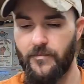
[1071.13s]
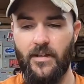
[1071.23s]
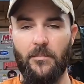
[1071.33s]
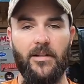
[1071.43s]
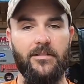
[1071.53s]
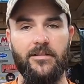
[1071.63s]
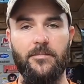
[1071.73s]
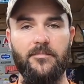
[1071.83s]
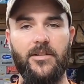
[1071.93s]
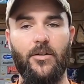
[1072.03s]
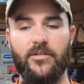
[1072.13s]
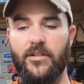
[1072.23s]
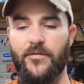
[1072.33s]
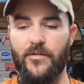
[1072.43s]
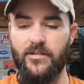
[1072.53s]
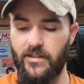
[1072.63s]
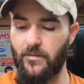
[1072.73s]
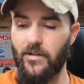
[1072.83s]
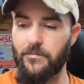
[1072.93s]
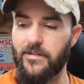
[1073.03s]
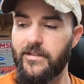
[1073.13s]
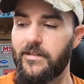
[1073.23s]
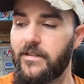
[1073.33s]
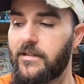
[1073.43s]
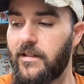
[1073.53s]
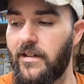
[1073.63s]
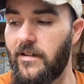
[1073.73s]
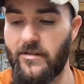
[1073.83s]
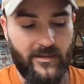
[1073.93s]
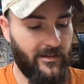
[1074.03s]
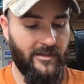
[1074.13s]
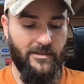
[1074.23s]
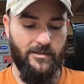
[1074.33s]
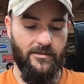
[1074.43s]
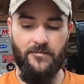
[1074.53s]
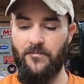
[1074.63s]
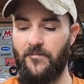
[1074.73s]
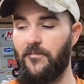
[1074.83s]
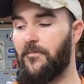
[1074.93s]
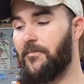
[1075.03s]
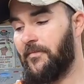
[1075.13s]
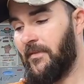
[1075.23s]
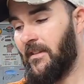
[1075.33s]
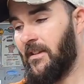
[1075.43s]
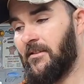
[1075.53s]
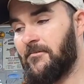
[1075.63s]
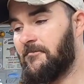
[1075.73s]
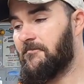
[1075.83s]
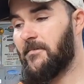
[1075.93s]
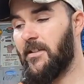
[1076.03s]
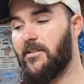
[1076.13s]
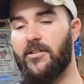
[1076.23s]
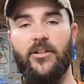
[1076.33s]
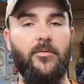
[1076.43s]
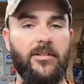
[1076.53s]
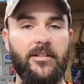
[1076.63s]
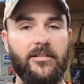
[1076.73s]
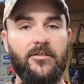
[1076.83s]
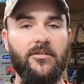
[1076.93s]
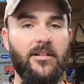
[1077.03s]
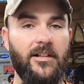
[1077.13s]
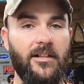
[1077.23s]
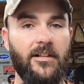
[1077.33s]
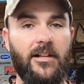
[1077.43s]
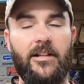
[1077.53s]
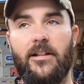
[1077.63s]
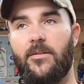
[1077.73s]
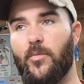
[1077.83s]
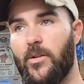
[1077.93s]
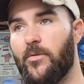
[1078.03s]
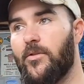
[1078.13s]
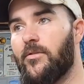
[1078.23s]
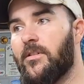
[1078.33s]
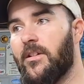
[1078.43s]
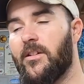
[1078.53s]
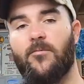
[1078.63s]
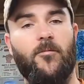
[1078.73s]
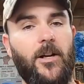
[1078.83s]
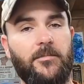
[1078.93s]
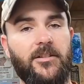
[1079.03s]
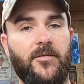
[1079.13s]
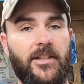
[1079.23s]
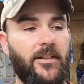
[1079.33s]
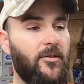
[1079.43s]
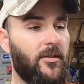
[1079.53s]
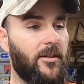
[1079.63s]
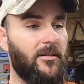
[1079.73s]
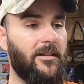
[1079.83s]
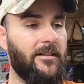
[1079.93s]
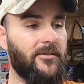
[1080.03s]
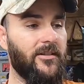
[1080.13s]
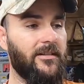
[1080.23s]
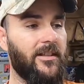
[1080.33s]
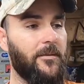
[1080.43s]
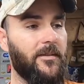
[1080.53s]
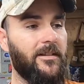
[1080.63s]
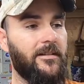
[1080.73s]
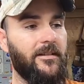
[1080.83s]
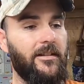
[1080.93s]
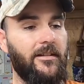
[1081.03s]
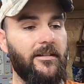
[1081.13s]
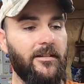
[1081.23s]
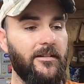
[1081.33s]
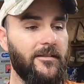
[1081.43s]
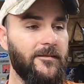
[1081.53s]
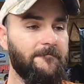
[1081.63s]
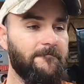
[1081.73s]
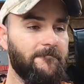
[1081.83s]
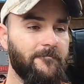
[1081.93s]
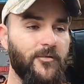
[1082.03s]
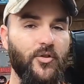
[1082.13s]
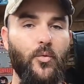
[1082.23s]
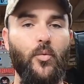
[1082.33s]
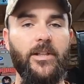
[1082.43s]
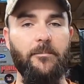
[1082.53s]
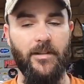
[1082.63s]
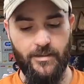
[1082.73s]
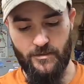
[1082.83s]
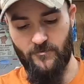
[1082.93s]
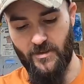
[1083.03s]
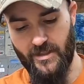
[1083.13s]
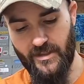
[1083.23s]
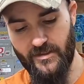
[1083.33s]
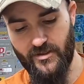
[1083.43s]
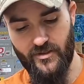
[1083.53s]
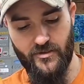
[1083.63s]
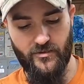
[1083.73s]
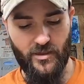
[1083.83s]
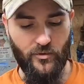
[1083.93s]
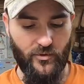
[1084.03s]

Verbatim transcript: I might just talk to you for a second while I'm cleaning this out and then show you what these look like and we will wrap this video up and try to keep it in the 20 minute range, you know, low